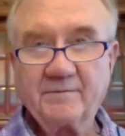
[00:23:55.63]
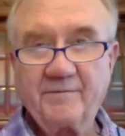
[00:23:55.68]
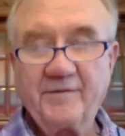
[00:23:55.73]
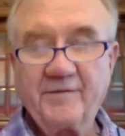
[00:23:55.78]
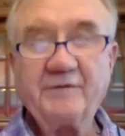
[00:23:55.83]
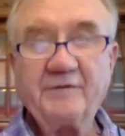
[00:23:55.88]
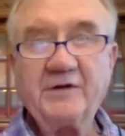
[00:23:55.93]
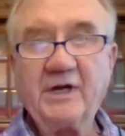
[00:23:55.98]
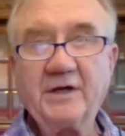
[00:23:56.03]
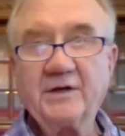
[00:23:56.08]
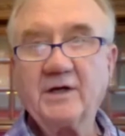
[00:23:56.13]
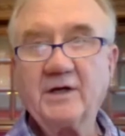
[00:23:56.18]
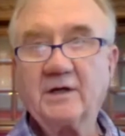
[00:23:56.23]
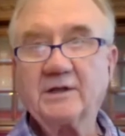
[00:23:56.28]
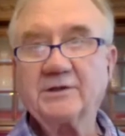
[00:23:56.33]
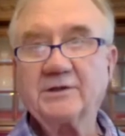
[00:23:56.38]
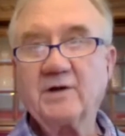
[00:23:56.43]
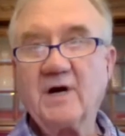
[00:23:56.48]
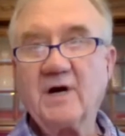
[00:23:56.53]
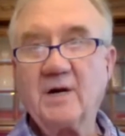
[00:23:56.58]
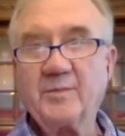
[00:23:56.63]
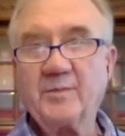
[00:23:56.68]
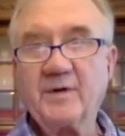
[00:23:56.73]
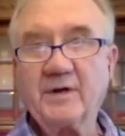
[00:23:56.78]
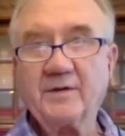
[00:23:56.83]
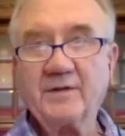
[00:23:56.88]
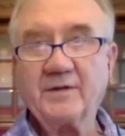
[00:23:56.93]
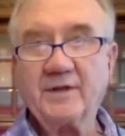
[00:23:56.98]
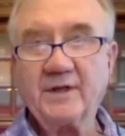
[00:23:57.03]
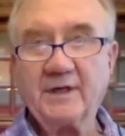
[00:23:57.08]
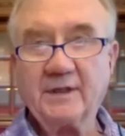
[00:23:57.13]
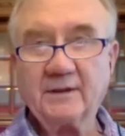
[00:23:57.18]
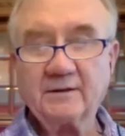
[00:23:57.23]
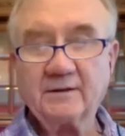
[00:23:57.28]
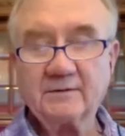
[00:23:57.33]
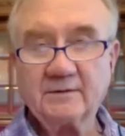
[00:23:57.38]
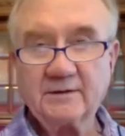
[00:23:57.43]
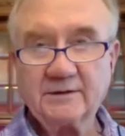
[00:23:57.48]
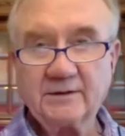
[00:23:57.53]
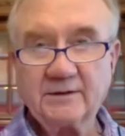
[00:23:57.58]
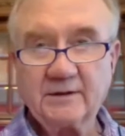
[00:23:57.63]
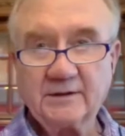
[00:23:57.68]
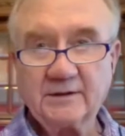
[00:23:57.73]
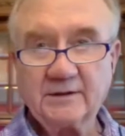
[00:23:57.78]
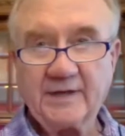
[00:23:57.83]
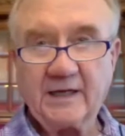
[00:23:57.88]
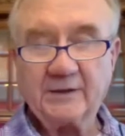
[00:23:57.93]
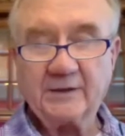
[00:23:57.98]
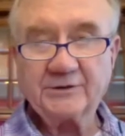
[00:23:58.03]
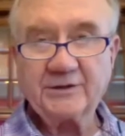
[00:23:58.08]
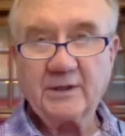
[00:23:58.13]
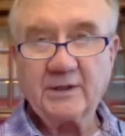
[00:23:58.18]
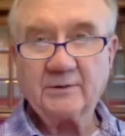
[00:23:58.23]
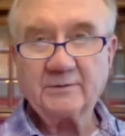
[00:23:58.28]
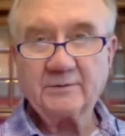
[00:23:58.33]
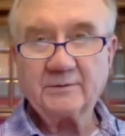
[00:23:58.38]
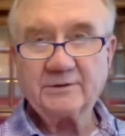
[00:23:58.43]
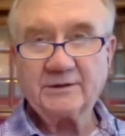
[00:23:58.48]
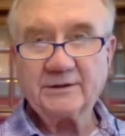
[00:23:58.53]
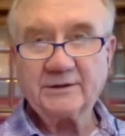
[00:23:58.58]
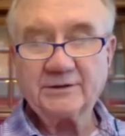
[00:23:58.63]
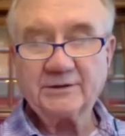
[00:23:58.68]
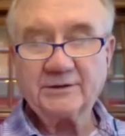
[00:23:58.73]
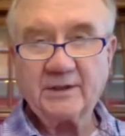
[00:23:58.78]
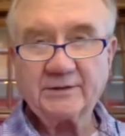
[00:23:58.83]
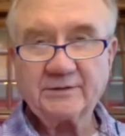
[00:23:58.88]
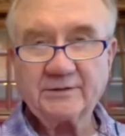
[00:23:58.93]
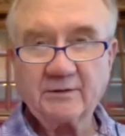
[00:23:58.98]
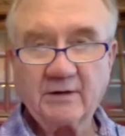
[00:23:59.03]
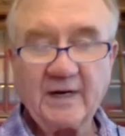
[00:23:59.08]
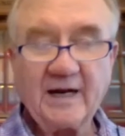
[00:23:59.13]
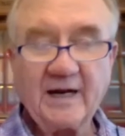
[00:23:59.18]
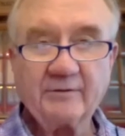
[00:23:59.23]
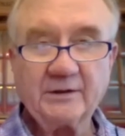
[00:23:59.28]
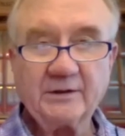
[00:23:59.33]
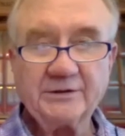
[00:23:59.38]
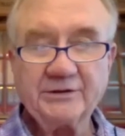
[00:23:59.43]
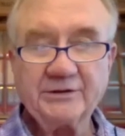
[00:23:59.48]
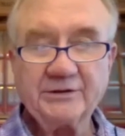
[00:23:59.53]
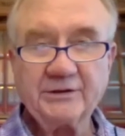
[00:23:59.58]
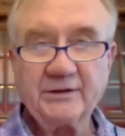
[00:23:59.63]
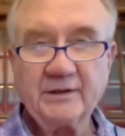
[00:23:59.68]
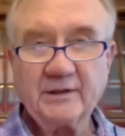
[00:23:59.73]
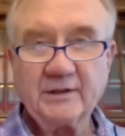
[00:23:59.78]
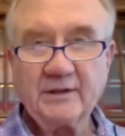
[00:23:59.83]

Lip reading: 1,500 drop in the Dow Jones Industrial Average,